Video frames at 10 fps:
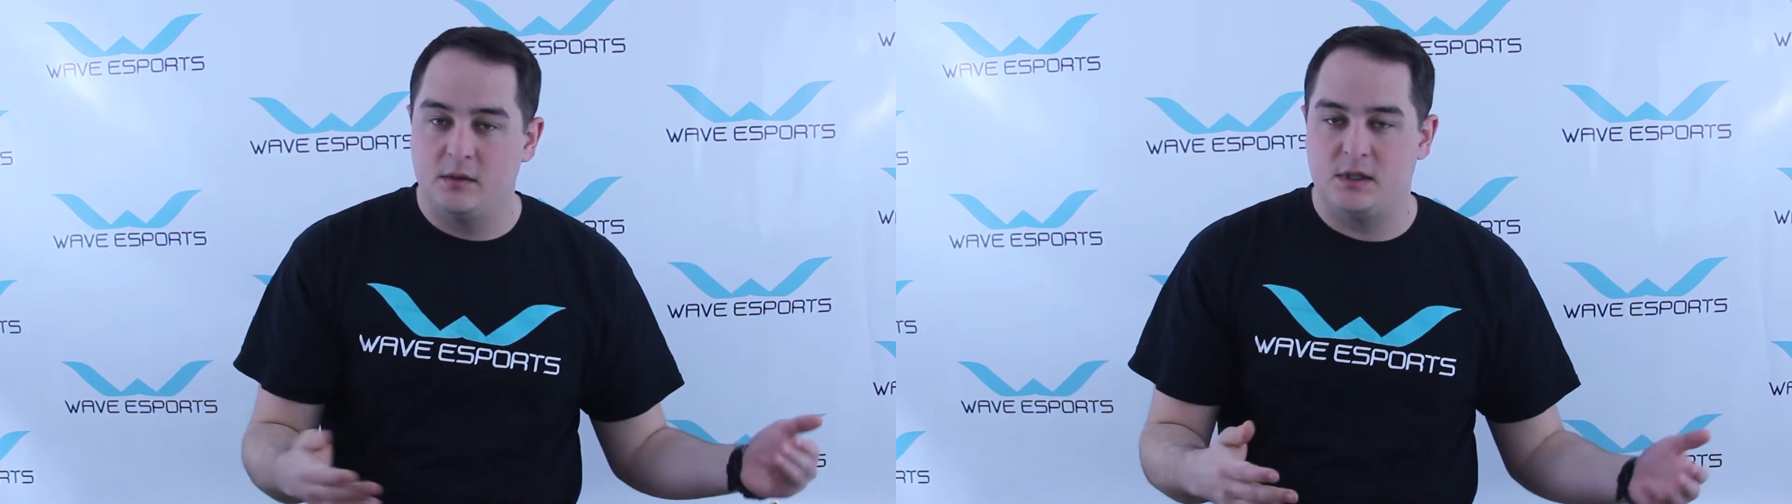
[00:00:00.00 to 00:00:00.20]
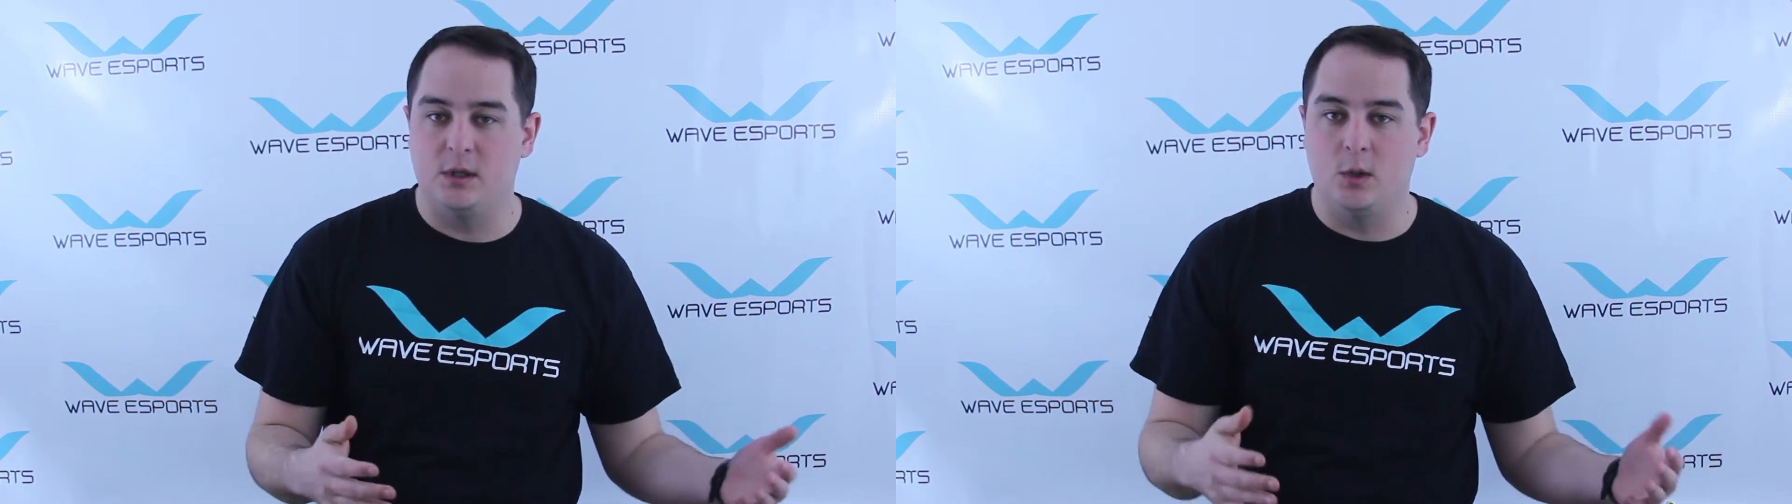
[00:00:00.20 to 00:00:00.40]

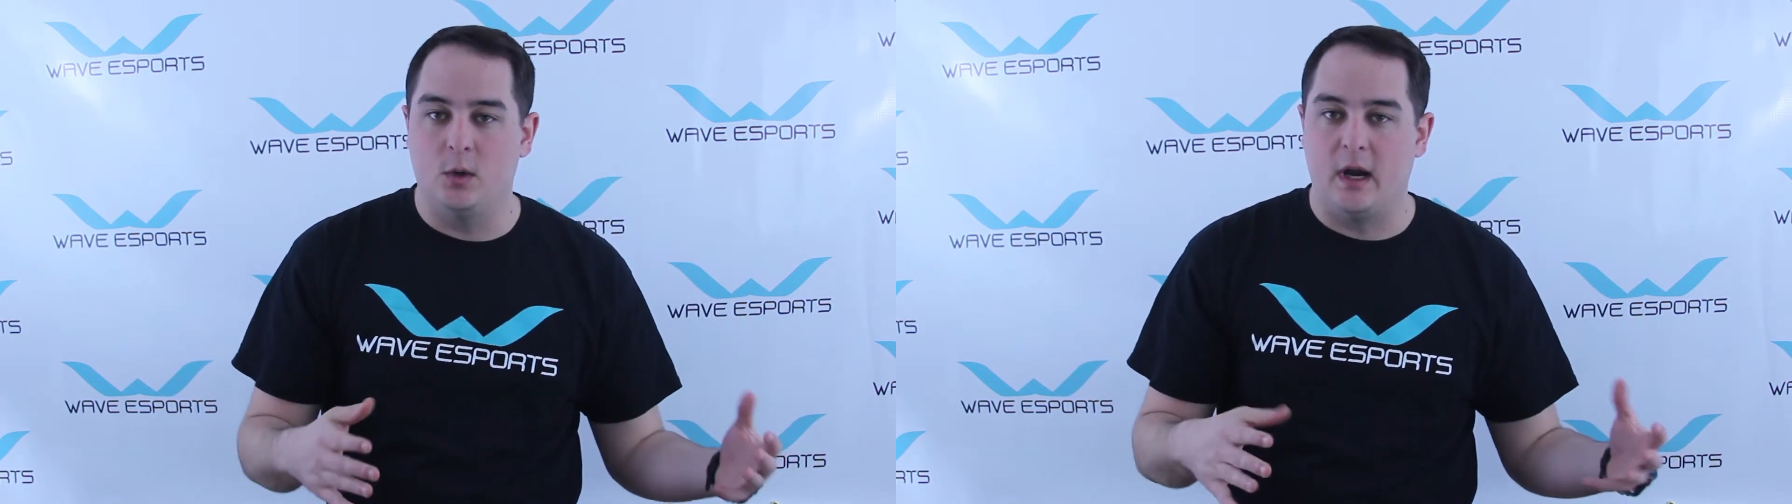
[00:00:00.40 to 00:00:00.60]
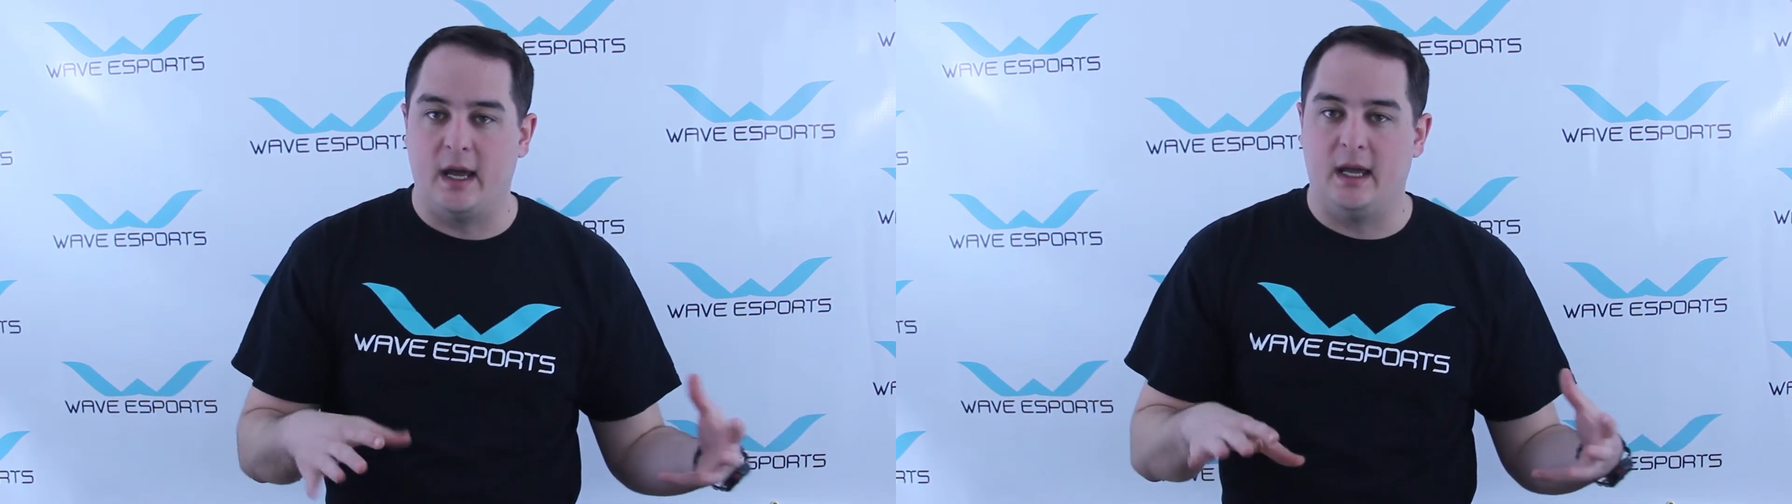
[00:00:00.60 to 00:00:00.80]

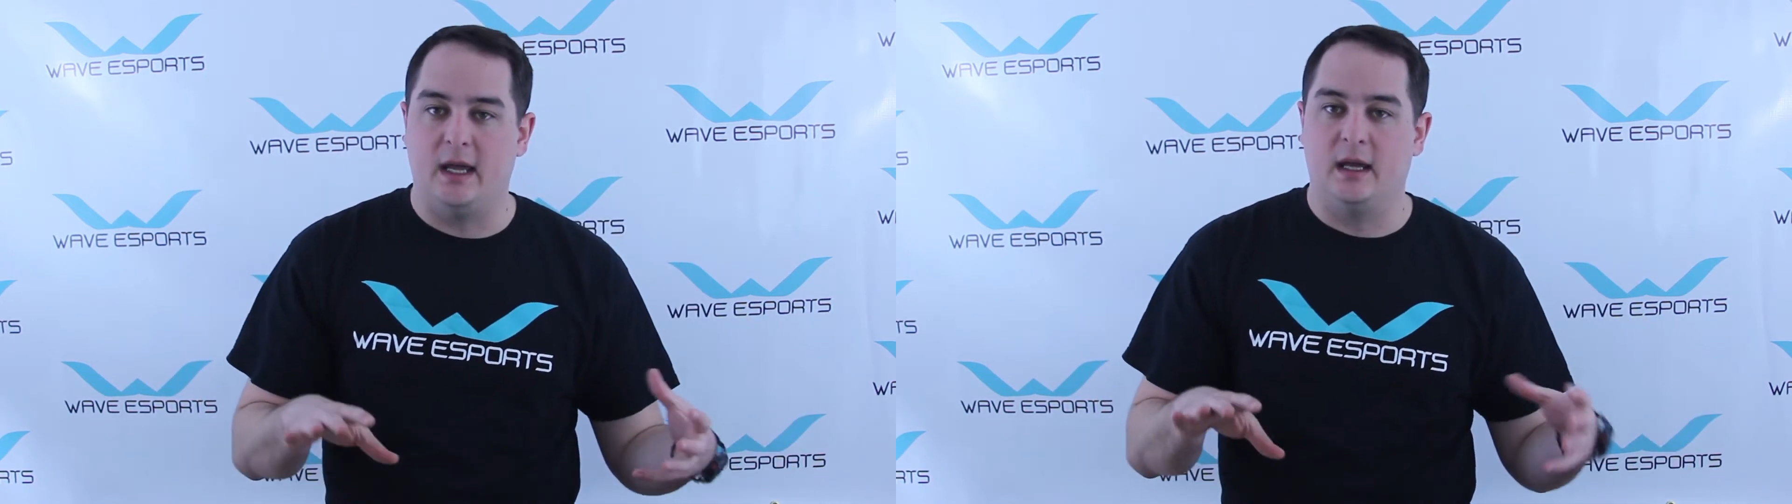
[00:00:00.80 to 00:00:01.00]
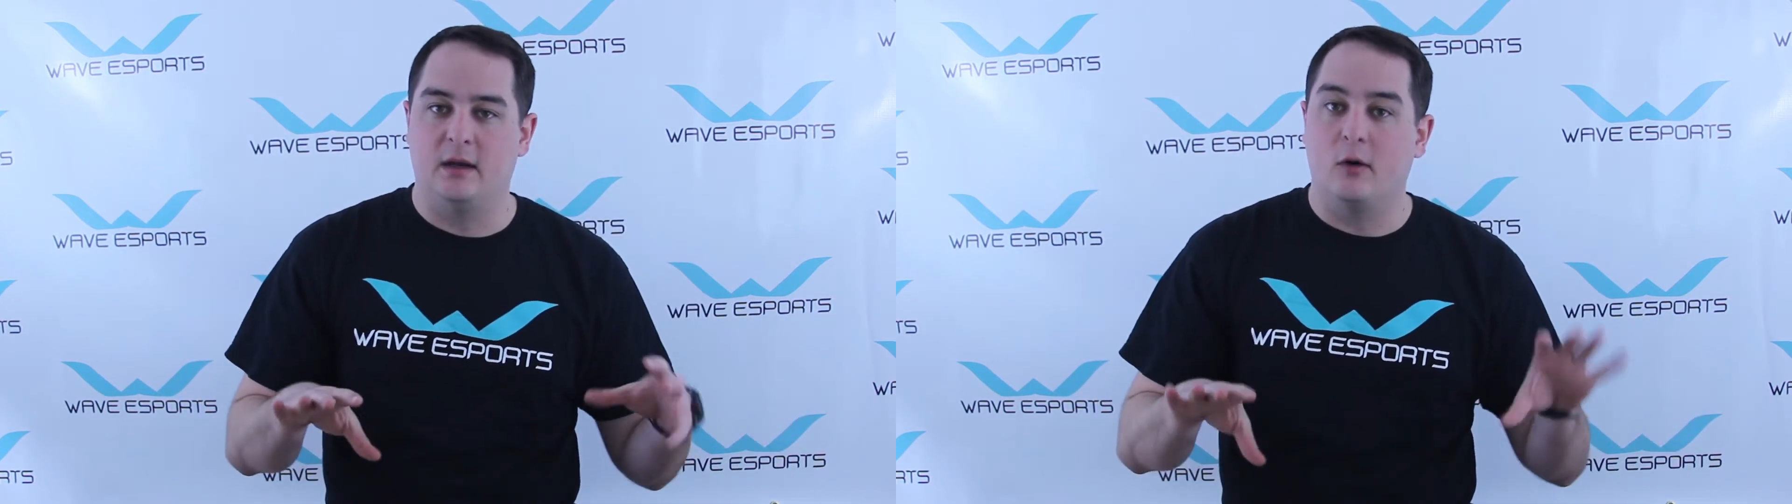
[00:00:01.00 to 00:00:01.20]
to
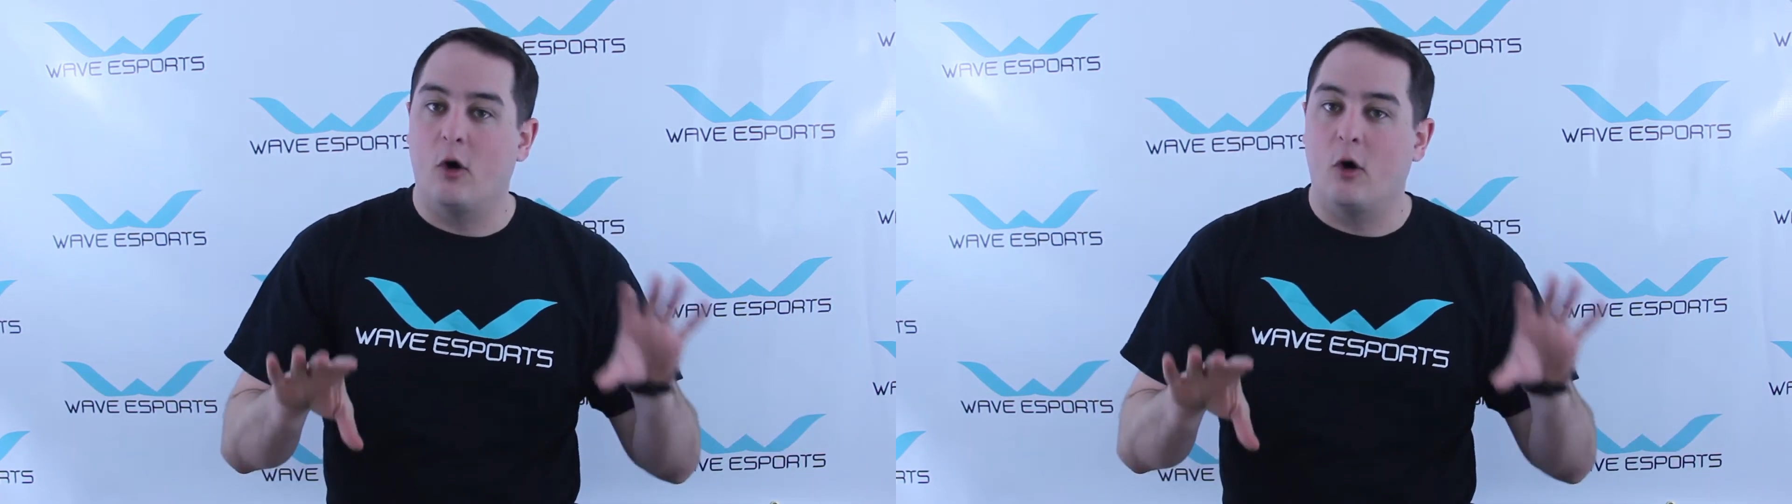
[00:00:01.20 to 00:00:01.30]
a